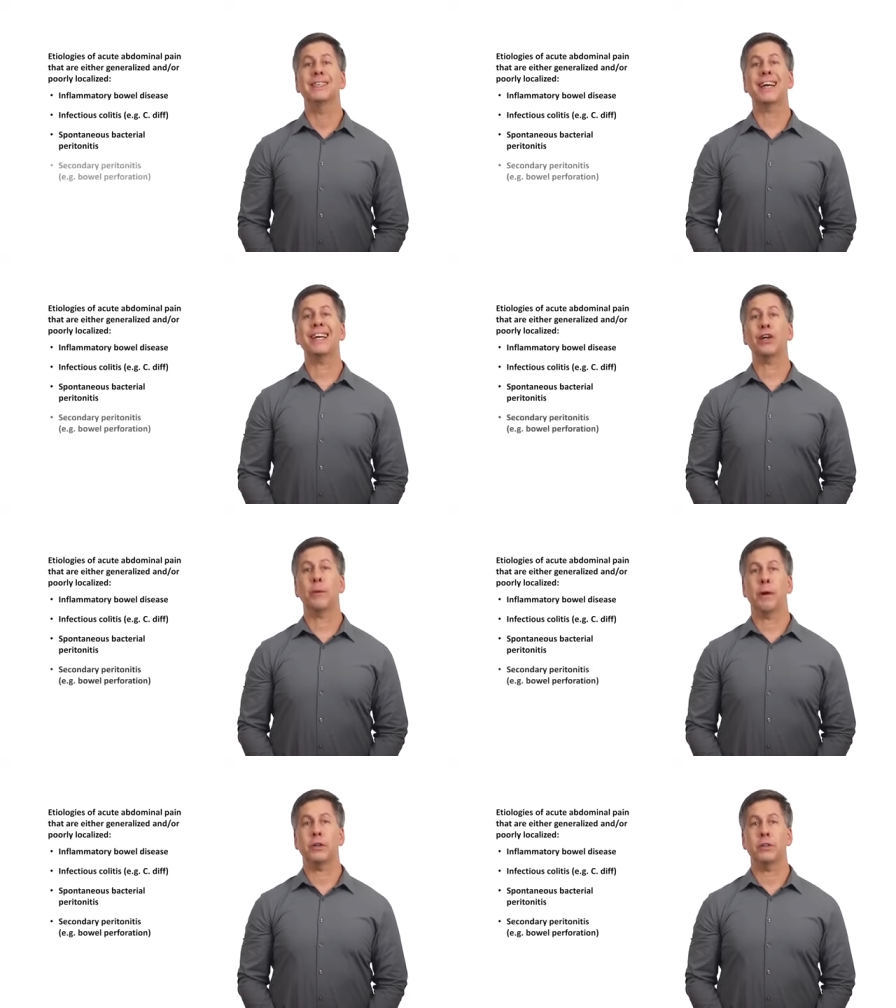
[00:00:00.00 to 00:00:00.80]
secondary
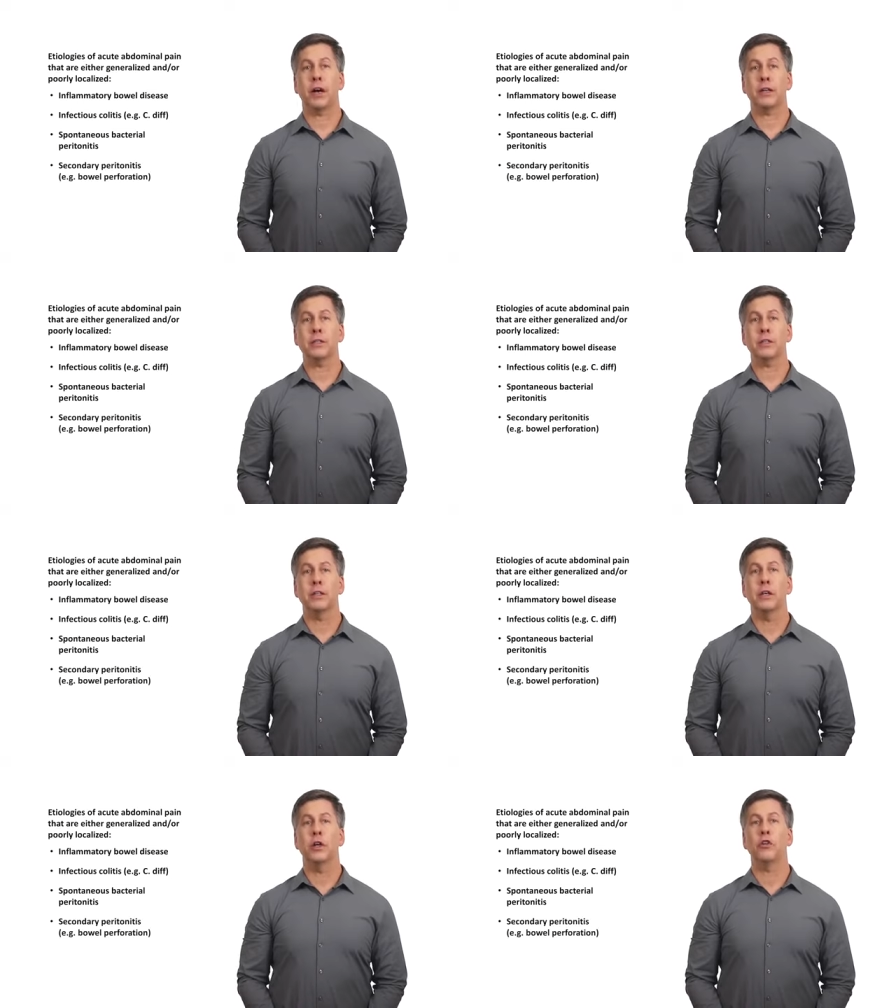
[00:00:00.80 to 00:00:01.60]
peritonitis,
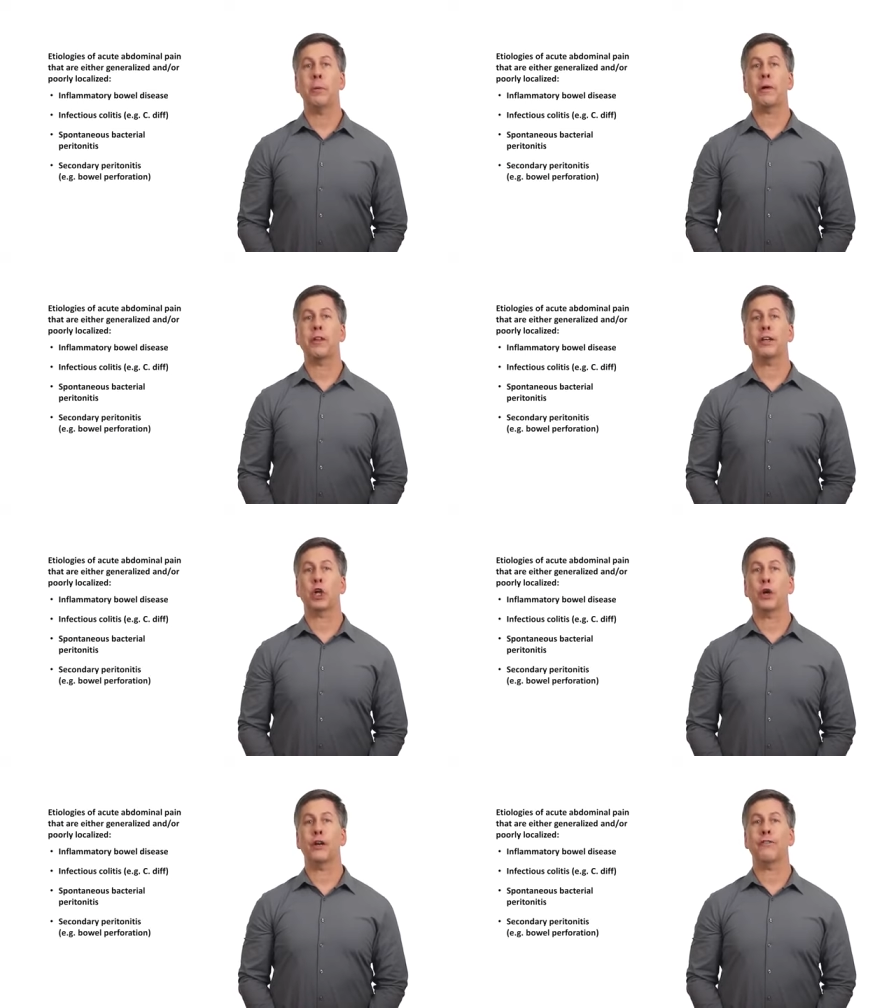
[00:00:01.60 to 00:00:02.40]
typically
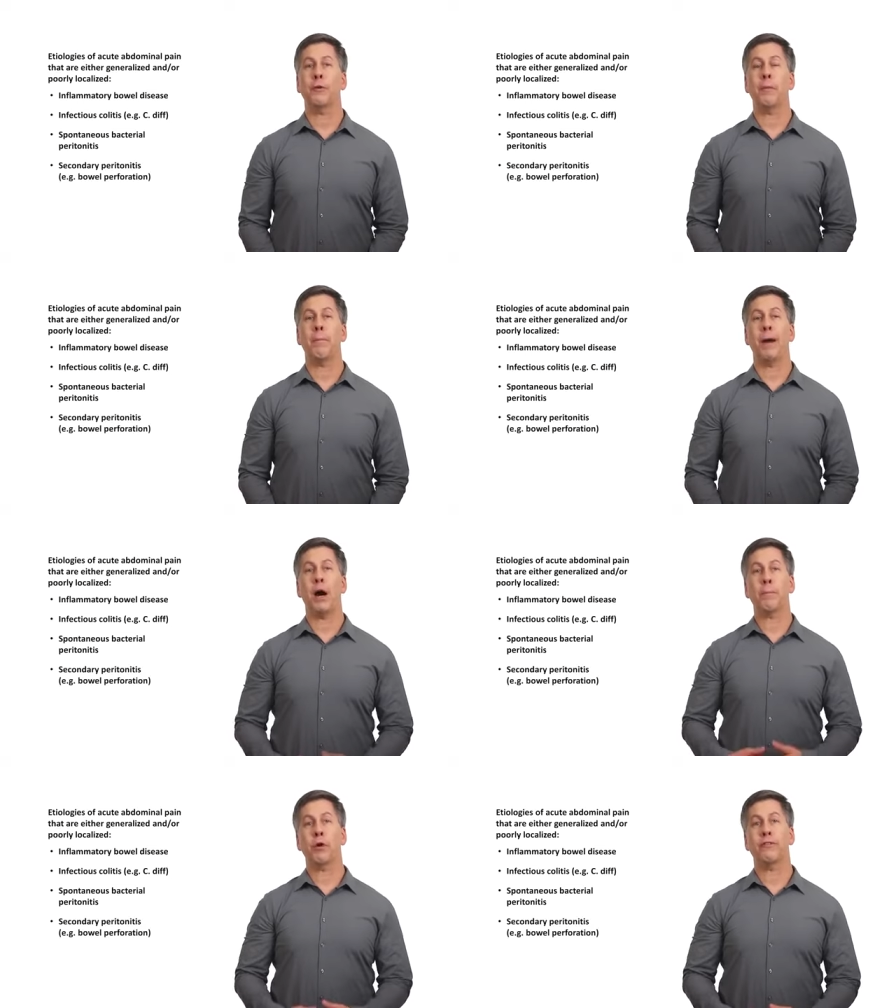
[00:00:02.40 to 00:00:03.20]
occurring from
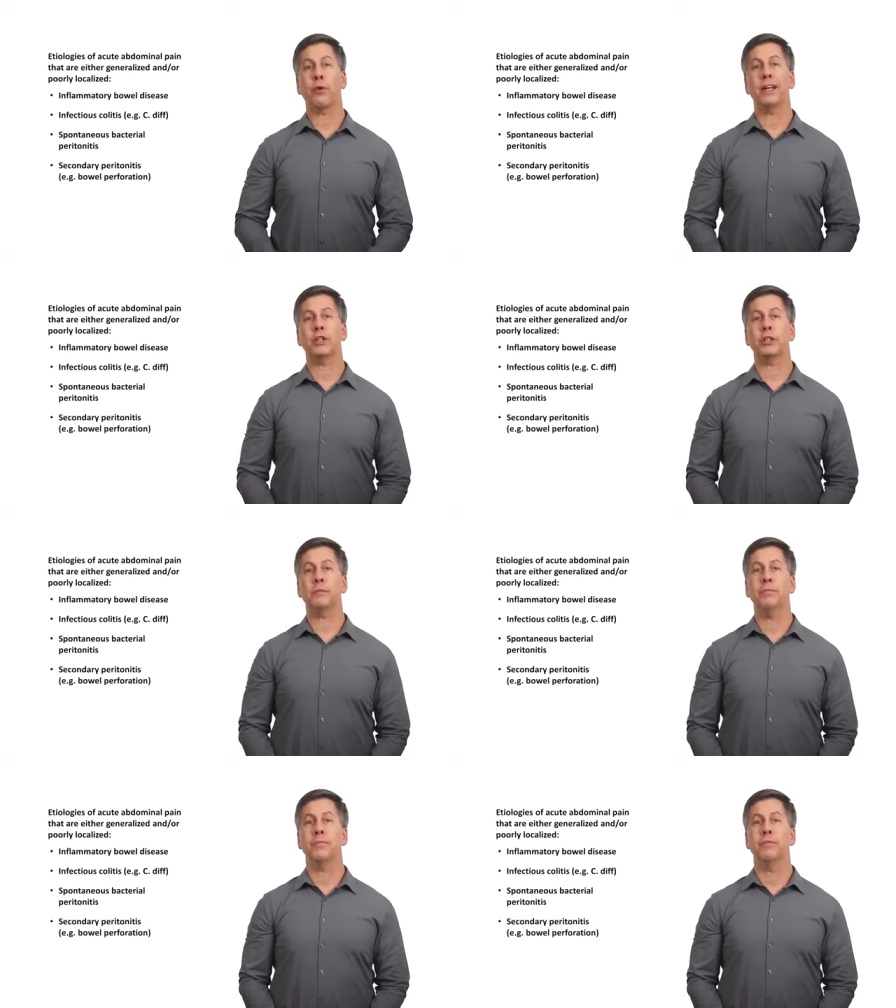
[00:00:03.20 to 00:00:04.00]
bowel perforation,